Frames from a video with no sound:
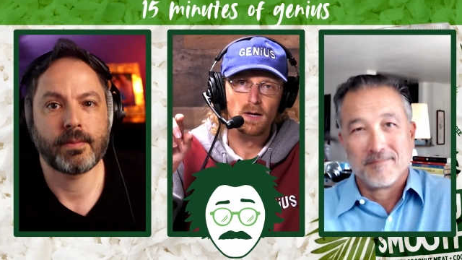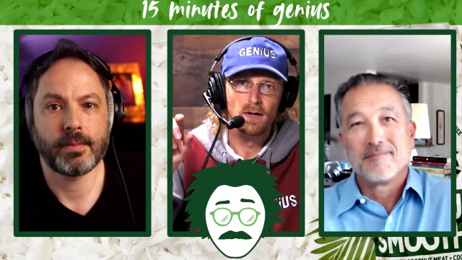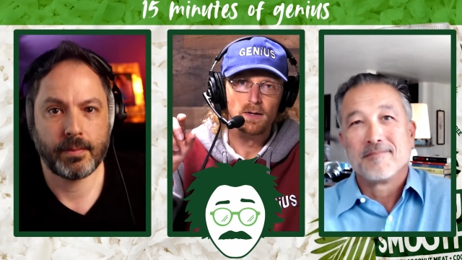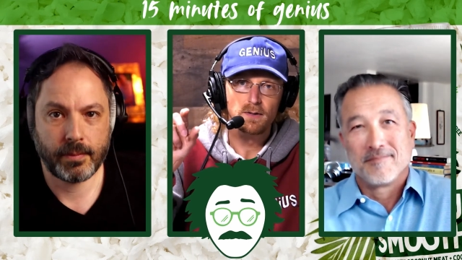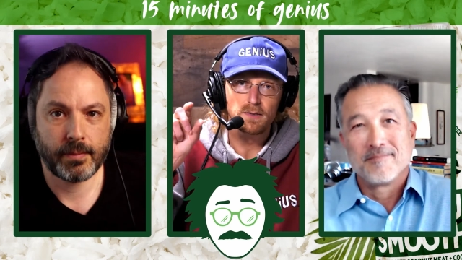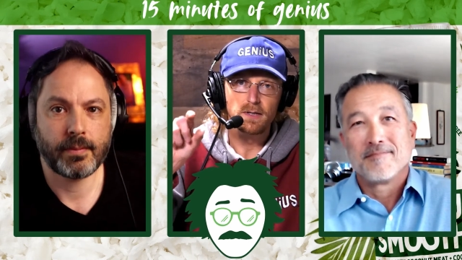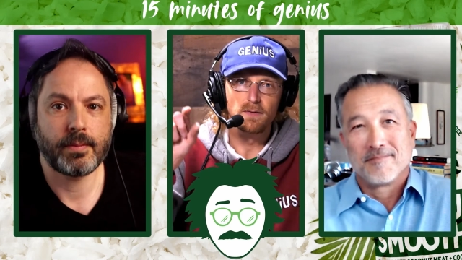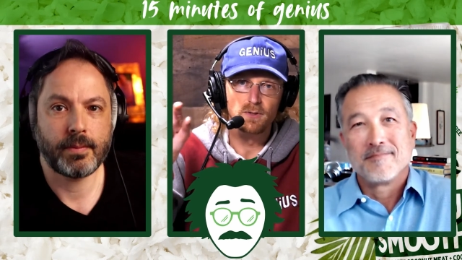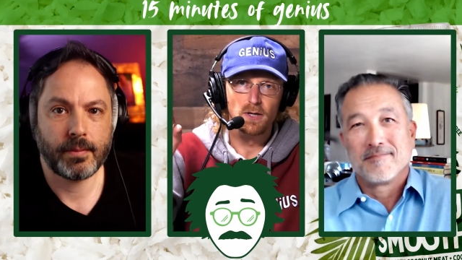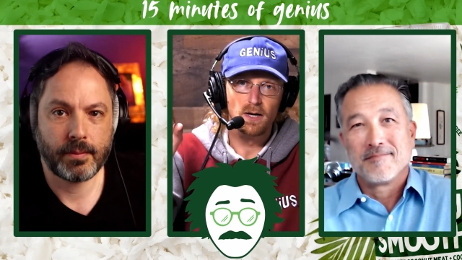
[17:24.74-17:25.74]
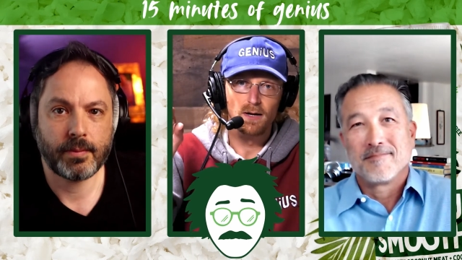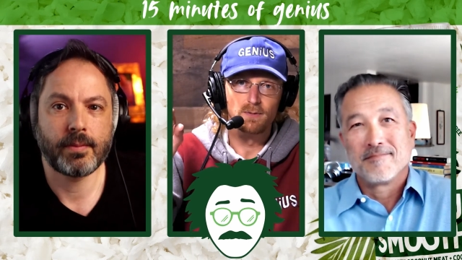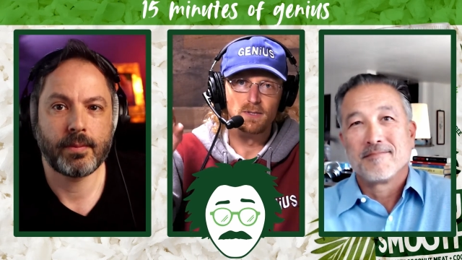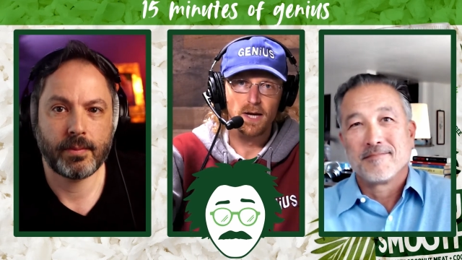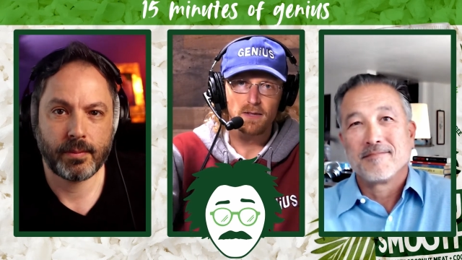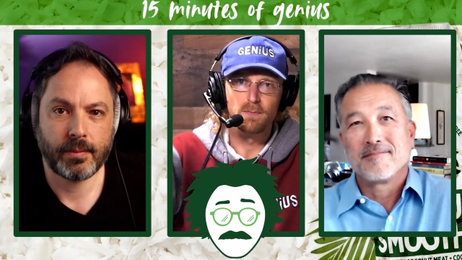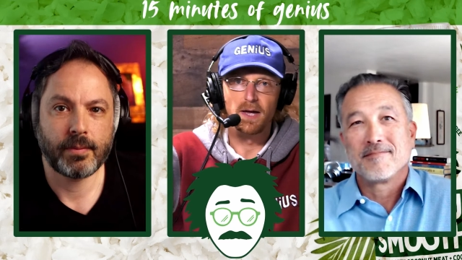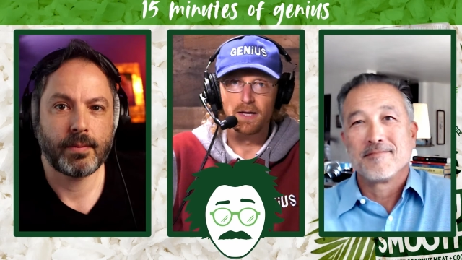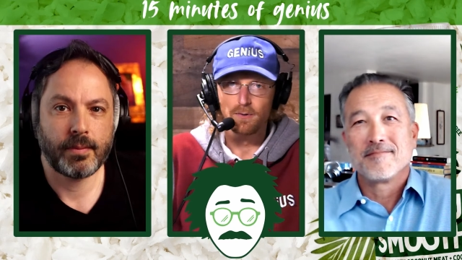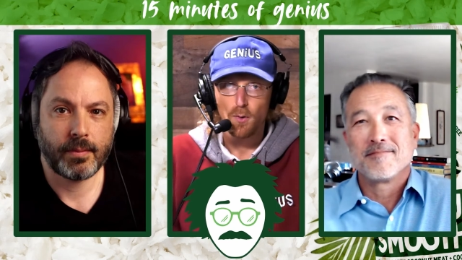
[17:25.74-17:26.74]
Speaker 1: Steve Jobs
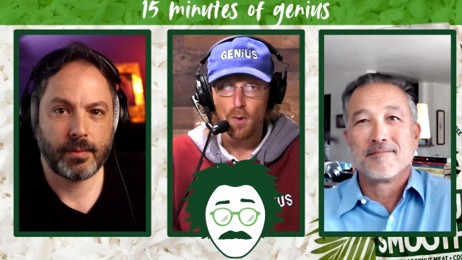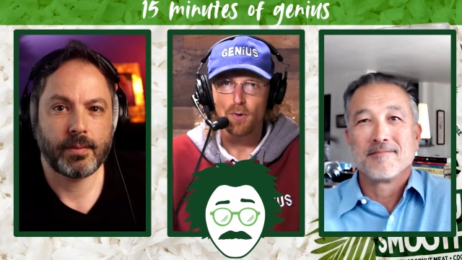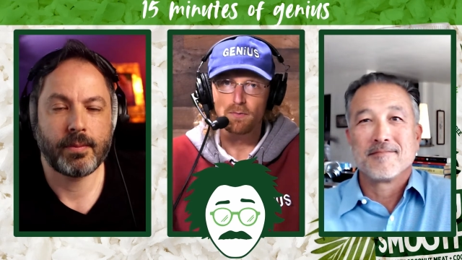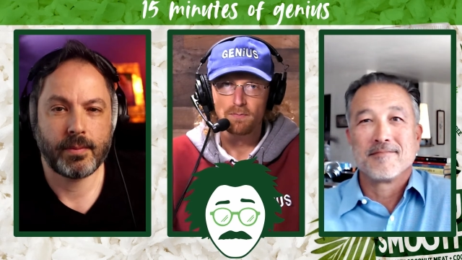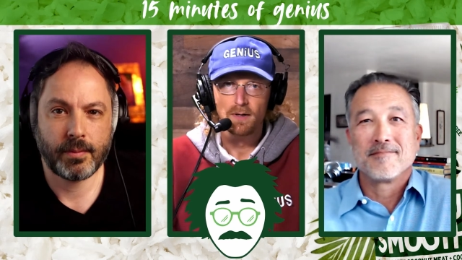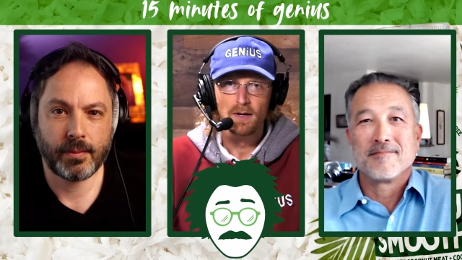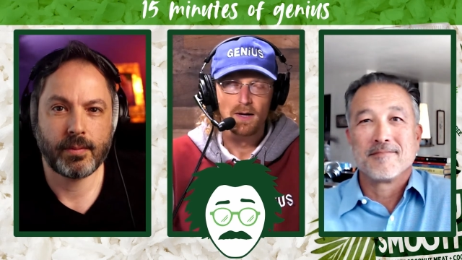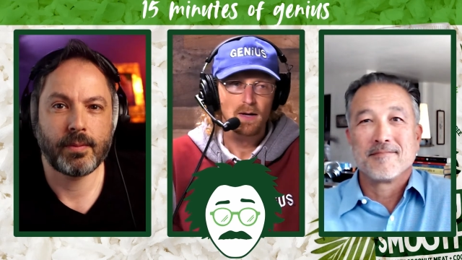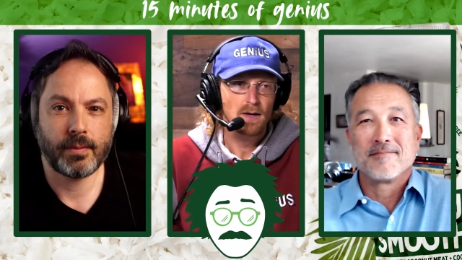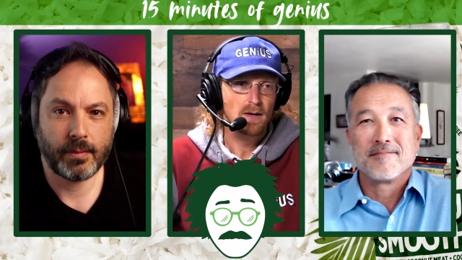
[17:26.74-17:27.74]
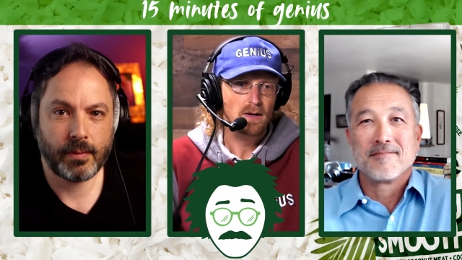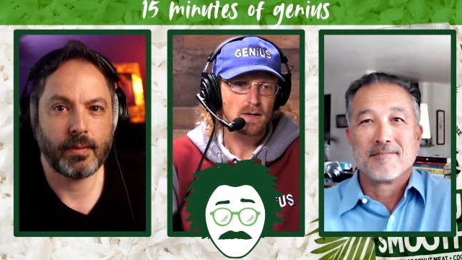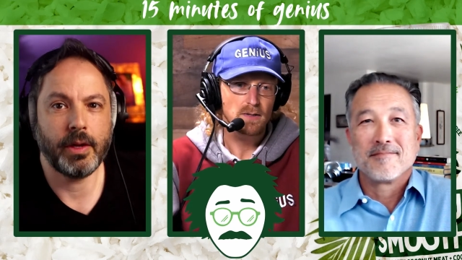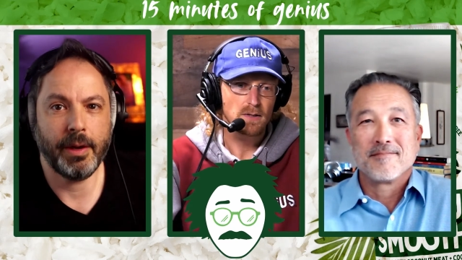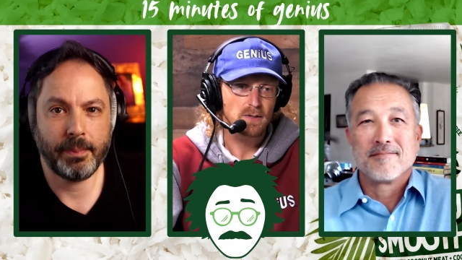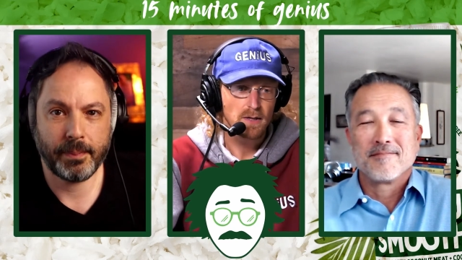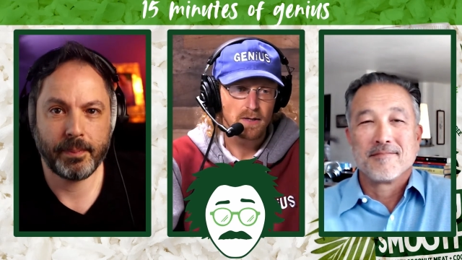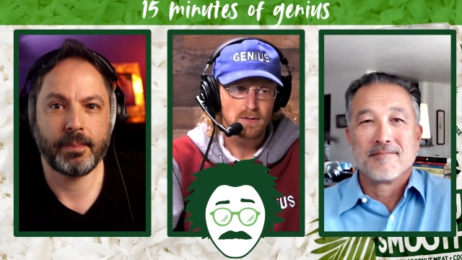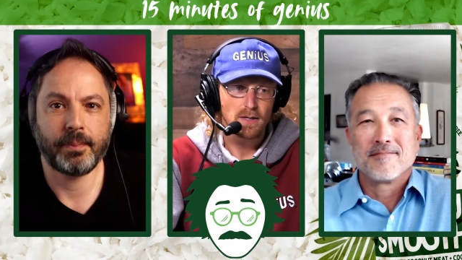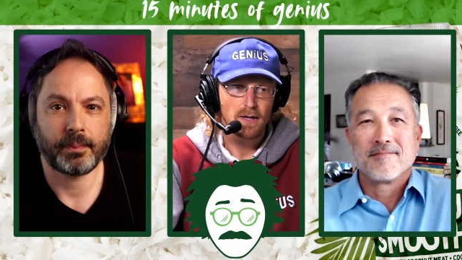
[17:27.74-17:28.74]
deathbed quote, he he yep.
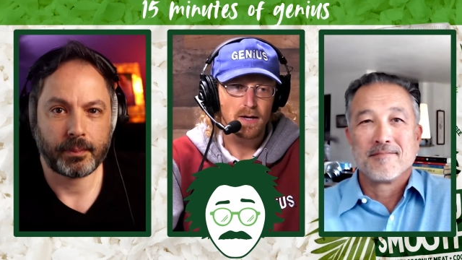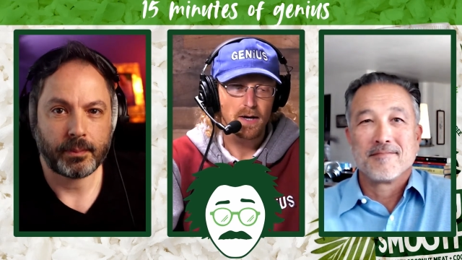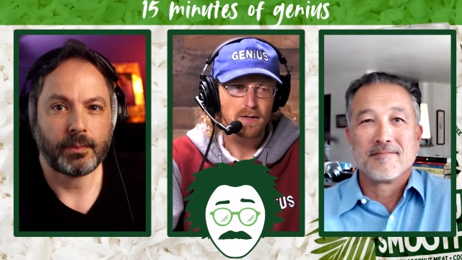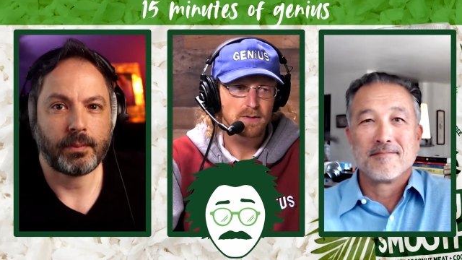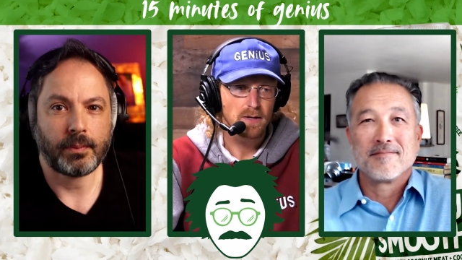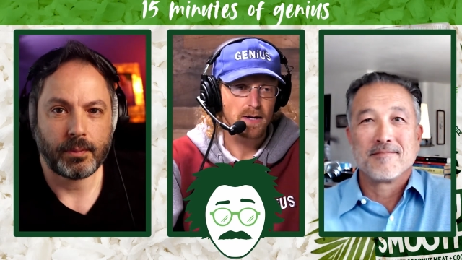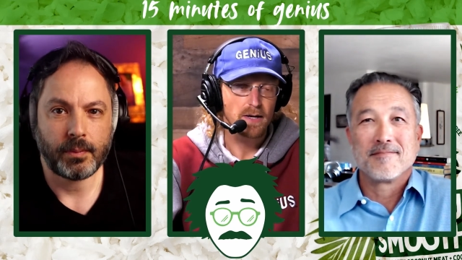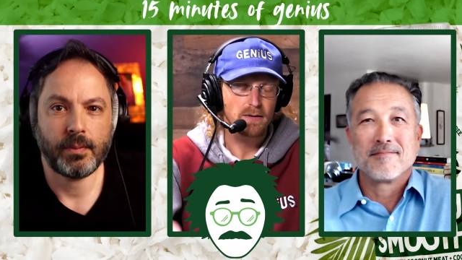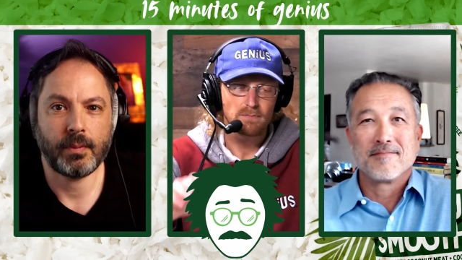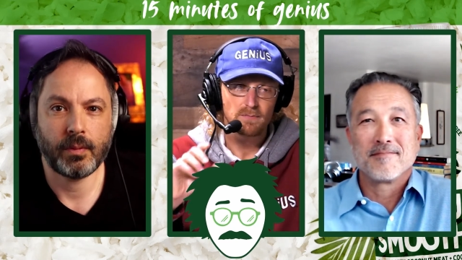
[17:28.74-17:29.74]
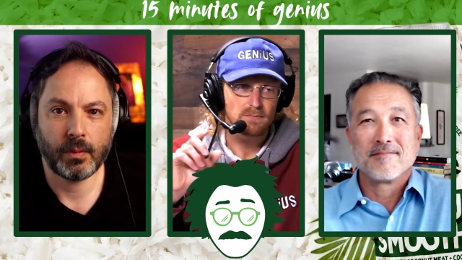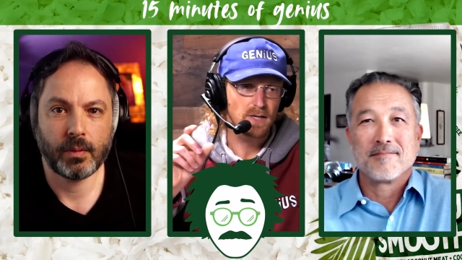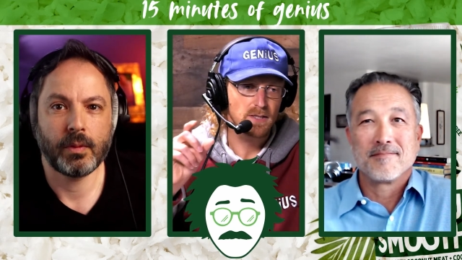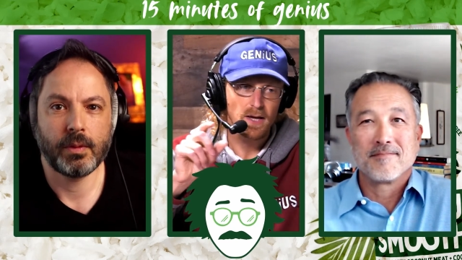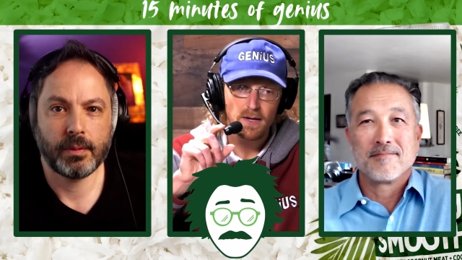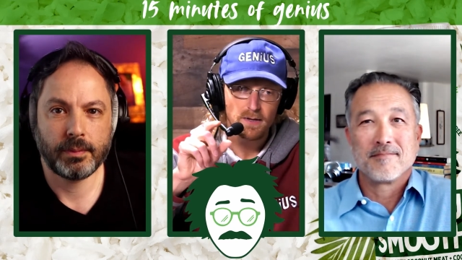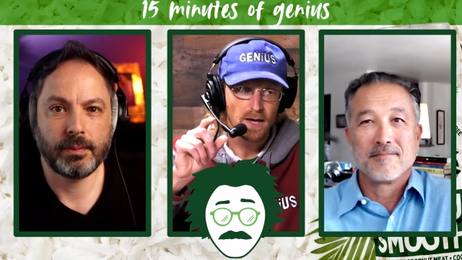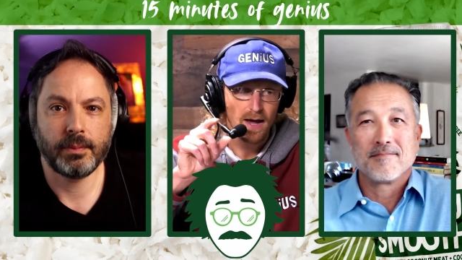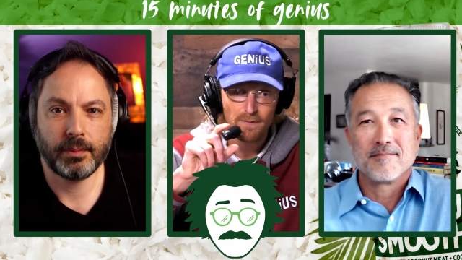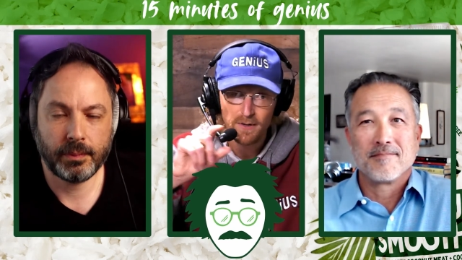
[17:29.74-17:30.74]
says like I I attained
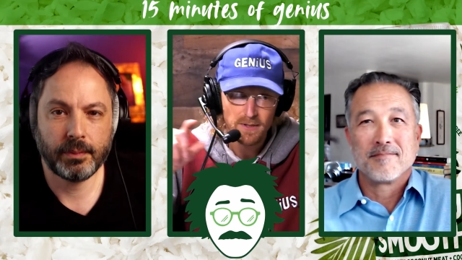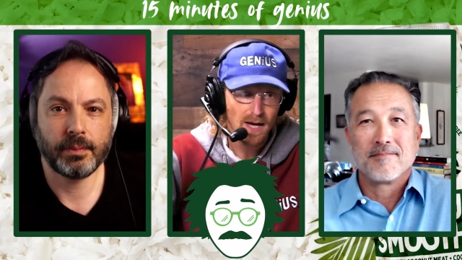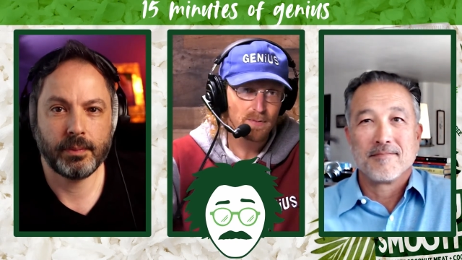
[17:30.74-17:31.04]
every type of